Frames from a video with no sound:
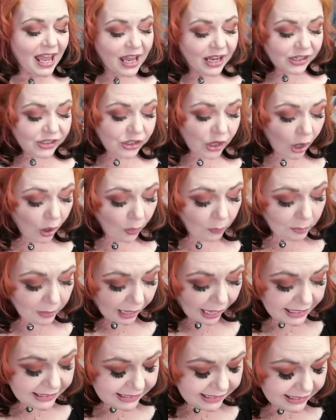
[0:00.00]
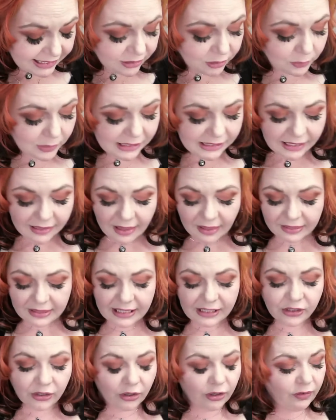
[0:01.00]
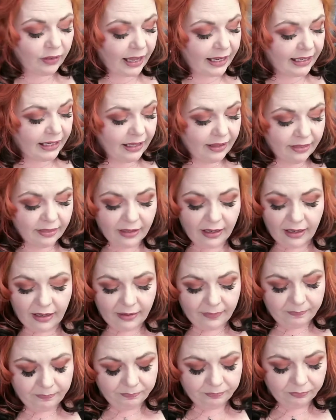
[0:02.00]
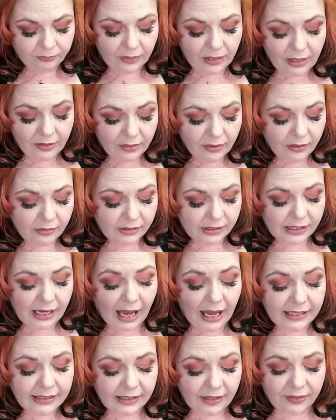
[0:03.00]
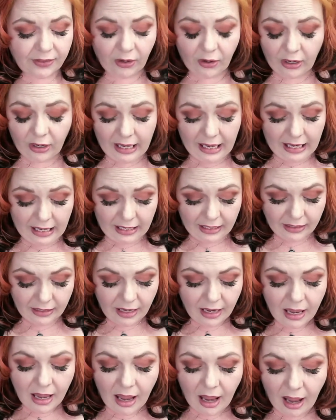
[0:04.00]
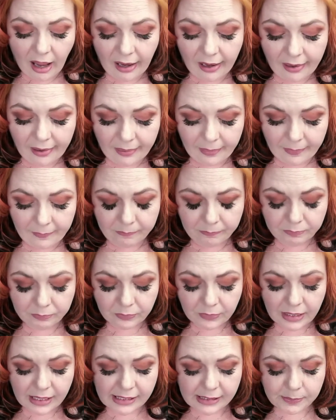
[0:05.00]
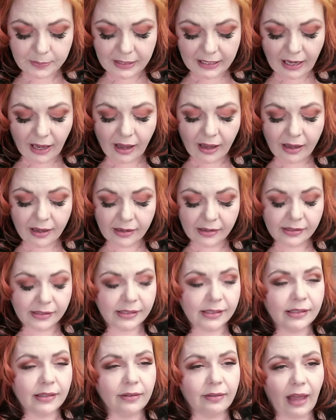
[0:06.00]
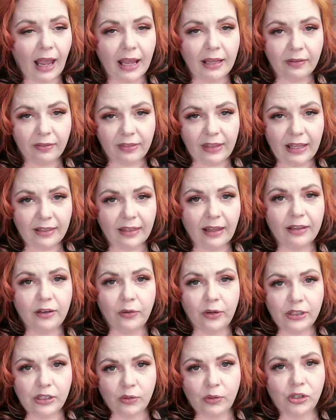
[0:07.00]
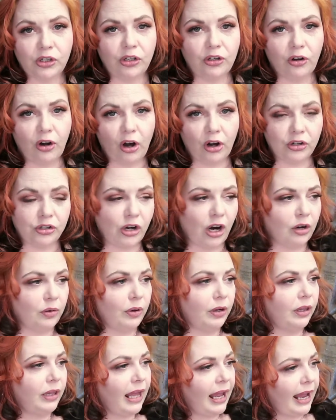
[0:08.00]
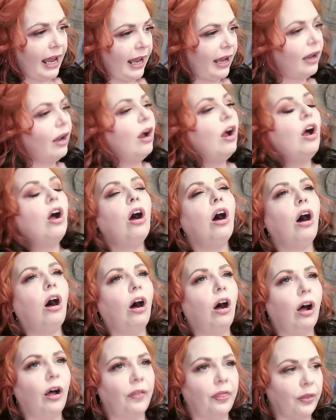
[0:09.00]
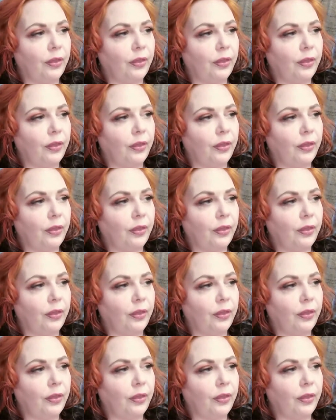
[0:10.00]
So, but I did. The reason that these are like in the sides that they're in, is because I think that your intuition and your heart chakra lay on the